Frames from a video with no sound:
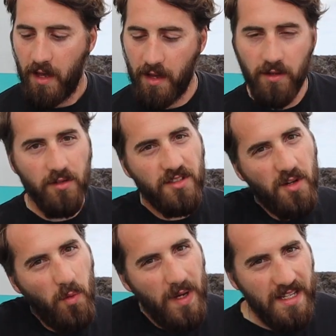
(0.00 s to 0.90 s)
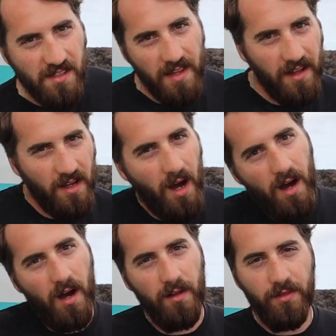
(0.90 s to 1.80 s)
and you squeeze that
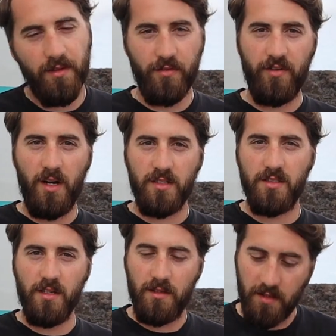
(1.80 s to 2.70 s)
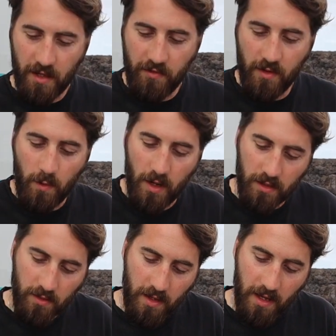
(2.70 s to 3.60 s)
on the faucet. If you
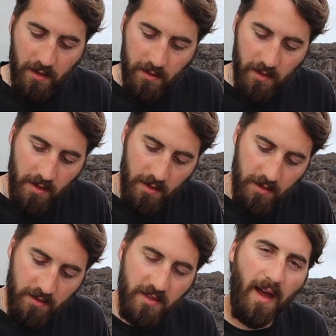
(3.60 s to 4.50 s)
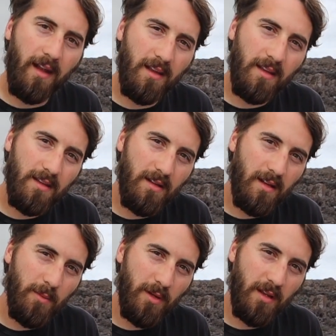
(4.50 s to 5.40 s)
want you can tighten it a
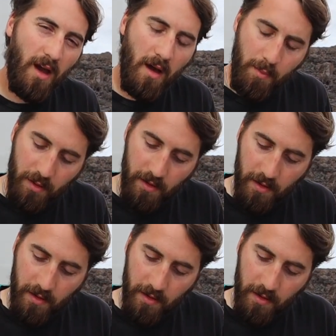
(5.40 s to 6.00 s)
little bit up,